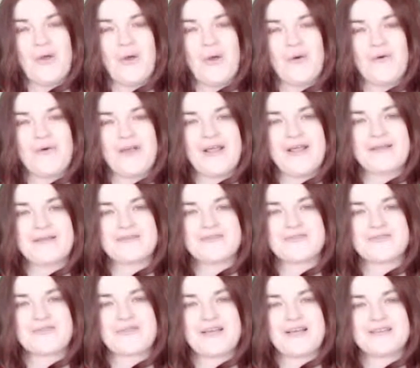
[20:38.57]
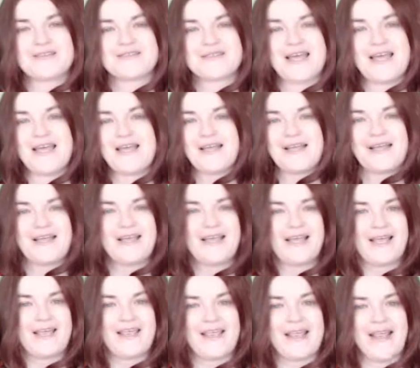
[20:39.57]
Alright, so that's it.
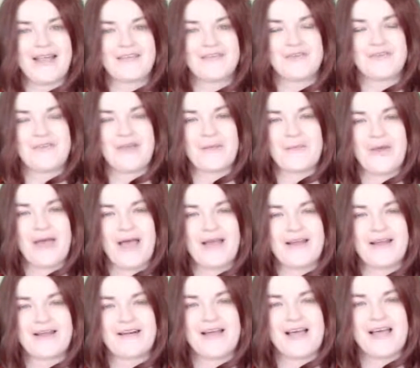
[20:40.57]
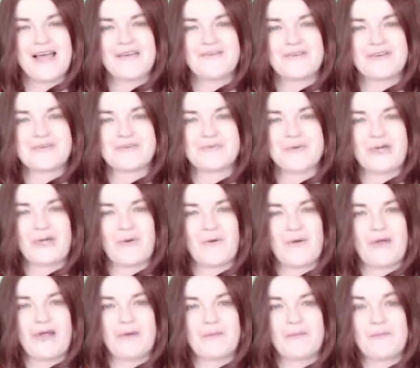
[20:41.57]
The end of Aim Higher Live as we know
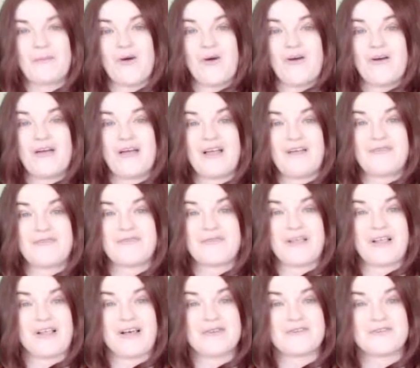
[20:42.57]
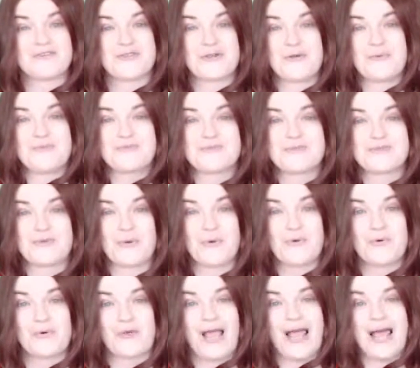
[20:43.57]
it. But if the classrooms
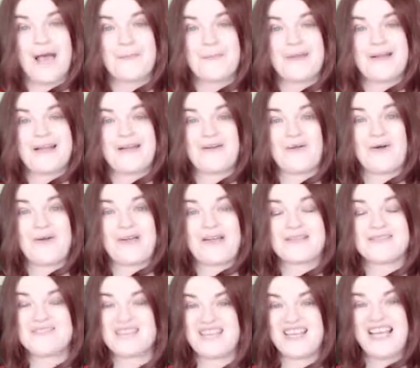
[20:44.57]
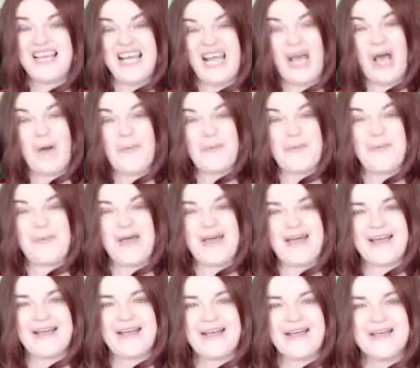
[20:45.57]
don't happen in August, I'll be
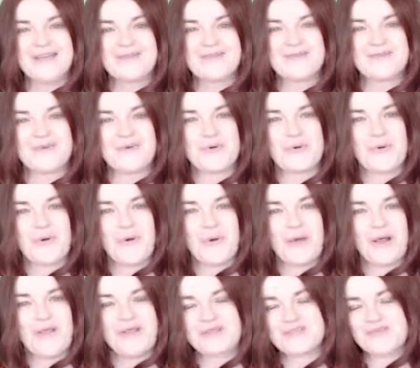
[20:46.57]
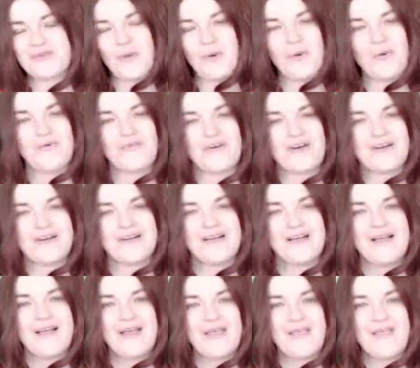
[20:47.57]
back. So, it's not over.
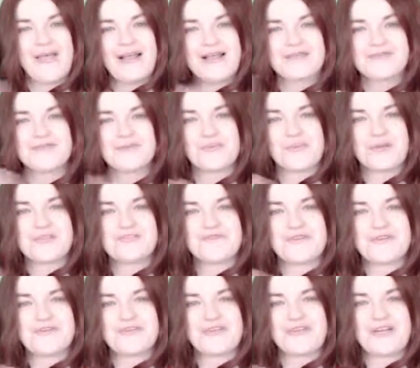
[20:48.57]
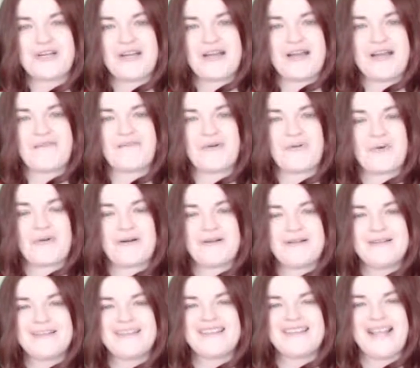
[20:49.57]
Thanks so much for tuning in, everyone.
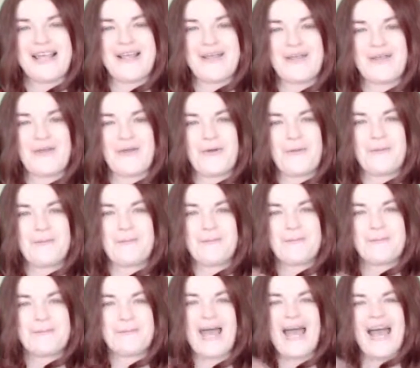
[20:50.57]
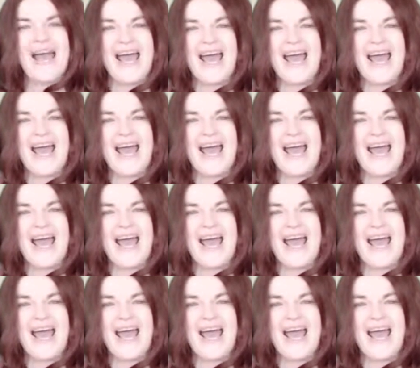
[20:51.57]
Thank you. Bye!